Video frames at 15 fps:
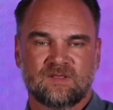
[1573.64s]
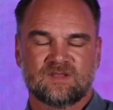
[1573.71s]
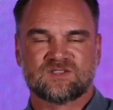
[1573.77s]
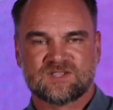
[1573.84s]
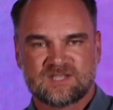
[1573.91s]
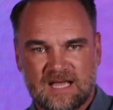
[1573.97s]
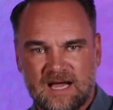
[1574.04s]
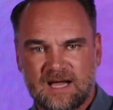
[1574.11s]
The
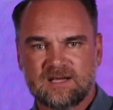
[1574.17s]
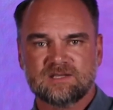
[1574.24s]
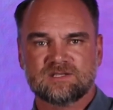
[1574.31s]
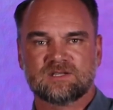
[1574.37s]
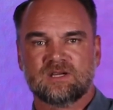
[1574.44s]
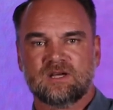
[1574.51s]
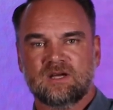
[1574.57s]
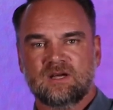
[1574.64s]

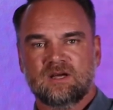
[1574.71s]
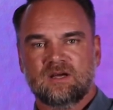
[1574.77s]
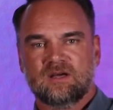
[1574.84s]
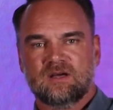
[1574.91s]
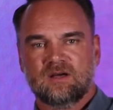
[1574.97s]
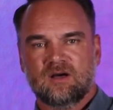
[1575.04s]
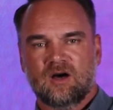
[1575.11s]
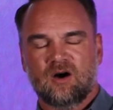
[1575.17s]
size
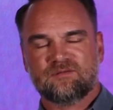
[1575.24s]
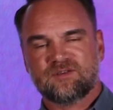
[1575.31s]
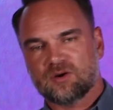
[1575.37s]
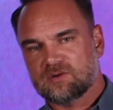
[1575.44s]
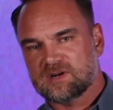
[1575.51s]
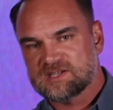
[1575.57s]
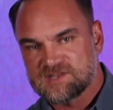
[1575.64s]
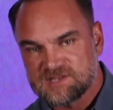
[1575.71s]
of
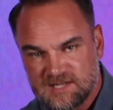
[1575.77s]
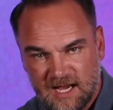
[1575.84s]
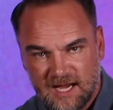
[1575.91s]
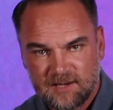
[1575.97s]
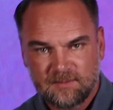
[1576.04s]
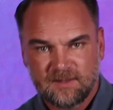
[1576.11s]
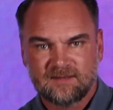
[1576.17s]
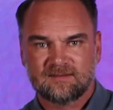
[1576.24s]
your
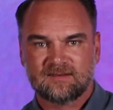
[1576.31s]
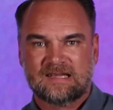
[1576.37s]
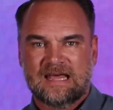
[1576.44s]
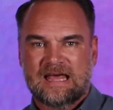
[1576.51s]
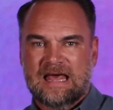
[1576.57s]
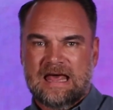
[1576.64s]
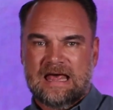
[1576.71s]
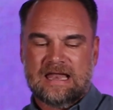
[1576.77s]
assignment
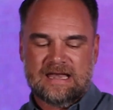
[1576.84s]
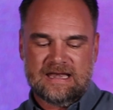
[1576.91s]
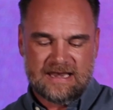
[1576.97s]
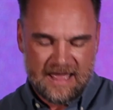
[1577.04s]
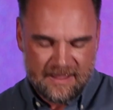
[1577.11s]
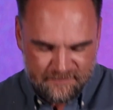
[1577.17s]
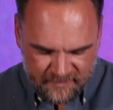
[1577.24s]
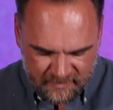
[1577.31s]

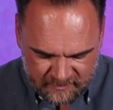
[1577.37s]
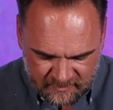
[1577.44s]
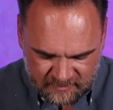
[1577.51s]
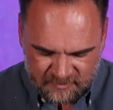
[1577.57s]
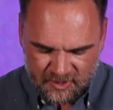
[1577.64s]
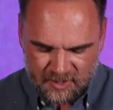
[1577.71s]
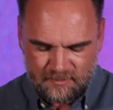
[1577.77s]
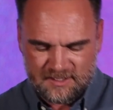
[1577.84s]
never
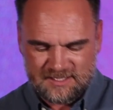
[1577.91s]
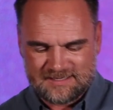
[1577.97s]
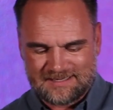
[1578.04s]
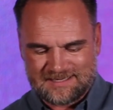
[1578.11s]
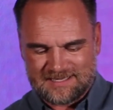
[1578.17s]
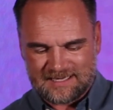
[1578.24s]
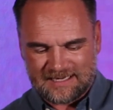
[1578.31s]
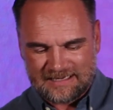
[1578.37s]
determines
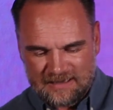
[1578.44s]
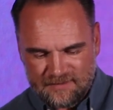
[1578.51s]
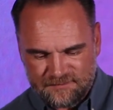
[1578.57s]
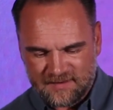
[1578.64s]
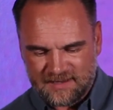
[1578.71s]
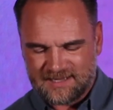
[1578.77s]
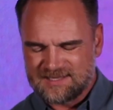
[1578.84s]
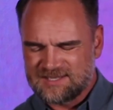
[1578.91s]
the
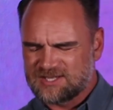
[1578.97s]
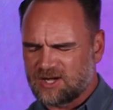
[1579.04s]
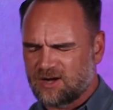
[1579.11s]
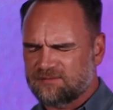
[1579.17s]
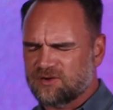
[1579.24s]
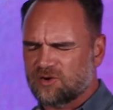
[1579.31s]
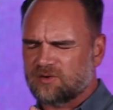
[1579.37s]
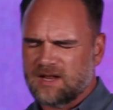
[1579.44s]
significance
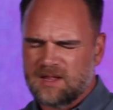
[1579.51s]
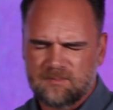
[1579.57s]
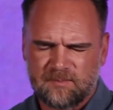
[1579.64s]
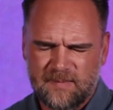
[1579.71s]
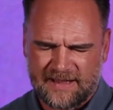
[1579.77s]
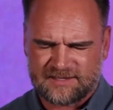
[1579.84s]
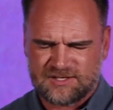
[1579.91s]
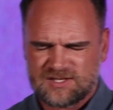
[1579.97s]
of your
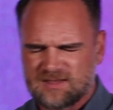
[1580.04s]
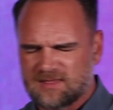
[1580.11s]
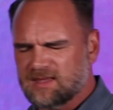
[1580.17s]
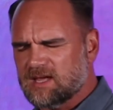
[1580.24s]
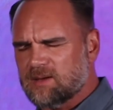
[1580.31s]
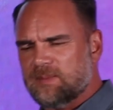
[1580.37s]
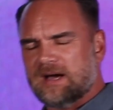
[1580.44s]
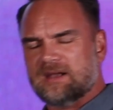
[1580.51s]
impact. Just
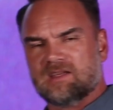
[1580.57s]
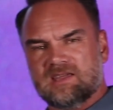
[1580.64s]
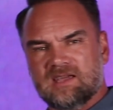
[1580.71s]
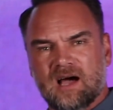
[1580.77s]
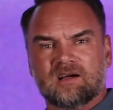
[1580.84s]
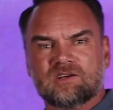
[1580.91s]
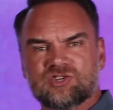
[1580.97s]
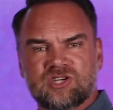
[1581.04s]
think about a
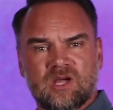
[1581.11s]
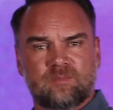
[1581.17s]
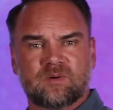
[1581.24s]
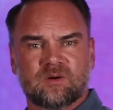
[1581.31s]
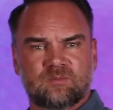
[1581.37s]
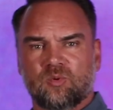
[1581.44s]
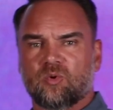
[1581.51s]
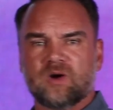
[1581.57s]
young
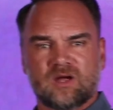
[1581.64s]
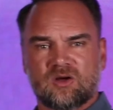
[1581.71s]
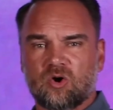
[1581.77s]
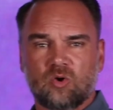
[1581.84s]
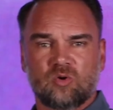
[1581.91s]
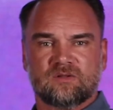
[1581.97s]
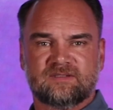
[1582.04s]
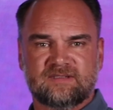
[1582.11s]
shepherd boy
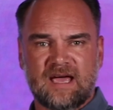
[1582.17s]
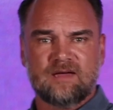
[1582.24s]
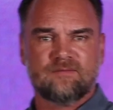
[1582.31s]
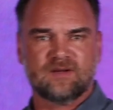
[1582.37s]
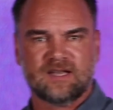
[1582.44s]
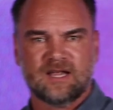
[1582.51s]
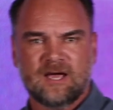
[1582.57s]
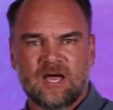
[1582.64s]
called
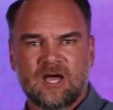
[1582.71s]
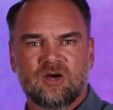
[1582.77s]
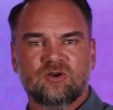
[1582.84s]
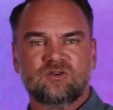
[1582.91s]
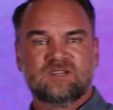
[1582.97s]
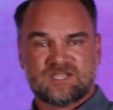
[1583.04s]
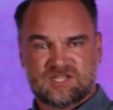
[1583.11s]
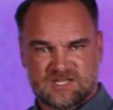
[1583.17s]
David
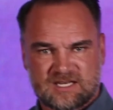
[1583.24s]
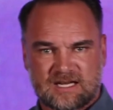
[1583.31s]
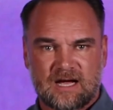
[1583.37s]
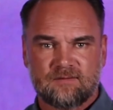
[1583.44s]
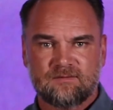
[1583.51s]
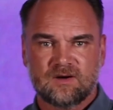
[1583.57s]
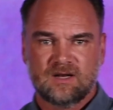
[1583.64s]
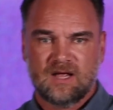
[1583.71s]
who
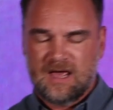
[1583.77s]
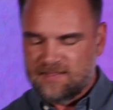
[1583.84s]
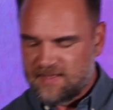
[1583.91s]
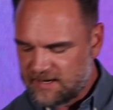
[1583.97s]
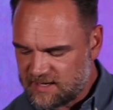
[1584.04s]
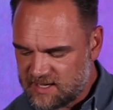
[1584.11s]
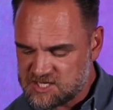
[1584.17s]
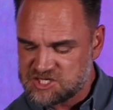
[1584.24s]
discovered
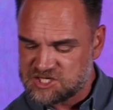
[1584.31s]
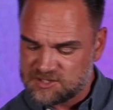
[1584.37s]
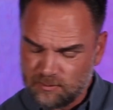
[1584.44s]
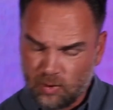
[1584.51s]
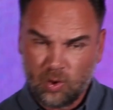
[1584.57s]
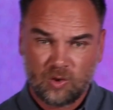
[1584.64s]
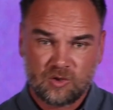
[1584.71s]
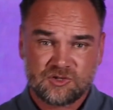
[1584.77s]
that a
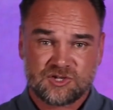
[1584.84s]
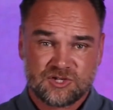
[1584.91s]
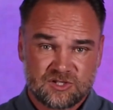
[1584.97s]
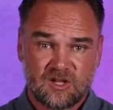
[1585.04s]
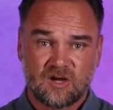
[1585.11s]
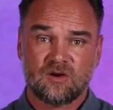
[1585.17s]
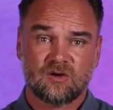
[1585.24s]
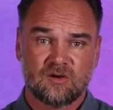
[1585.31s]
small
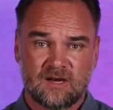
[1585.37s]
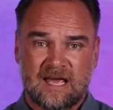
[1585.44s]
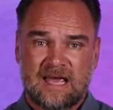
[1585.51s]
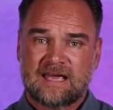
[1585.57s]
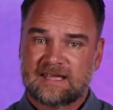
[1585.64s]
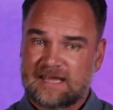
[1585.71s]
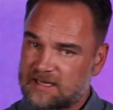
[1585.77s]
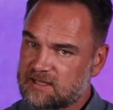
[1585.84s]
stone
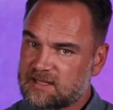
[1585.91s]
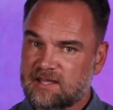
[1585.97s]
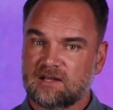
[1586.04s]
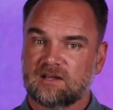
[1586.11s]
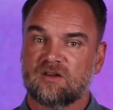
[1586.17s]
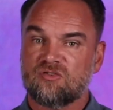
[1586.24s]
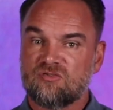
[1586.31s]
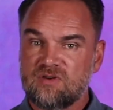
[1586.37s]
can
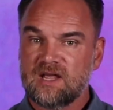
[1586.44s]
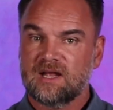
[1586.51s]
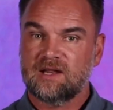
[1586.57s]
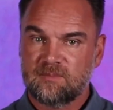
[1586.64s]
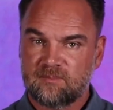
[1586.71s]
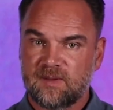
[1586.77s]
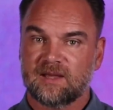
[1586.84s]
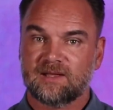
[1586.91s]
kill a
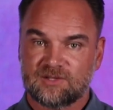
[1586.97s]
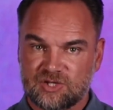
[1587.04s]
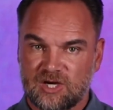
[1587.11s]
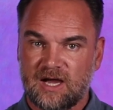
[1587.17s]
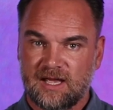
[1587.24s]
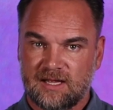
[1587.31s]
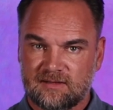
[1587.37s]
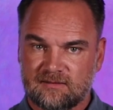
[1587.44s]
really big
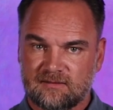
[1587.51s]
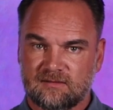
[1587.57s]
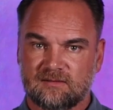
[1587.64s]
giant.